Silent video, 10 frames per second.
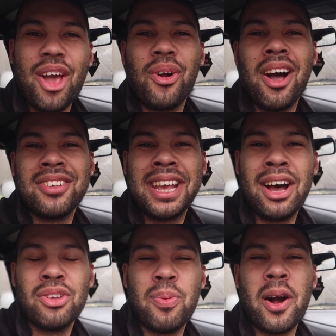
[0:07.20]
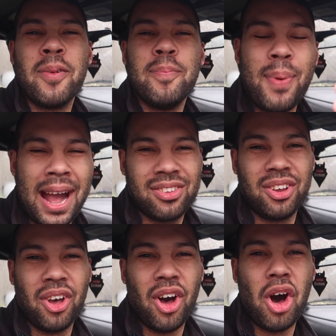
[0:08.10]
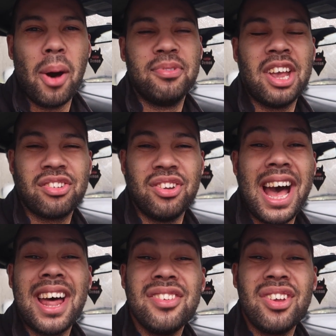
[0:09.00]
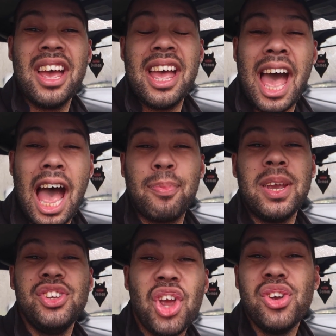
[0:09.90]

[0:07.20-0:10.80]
Hello guys and girls, welcome back to Car Obsession and Happy New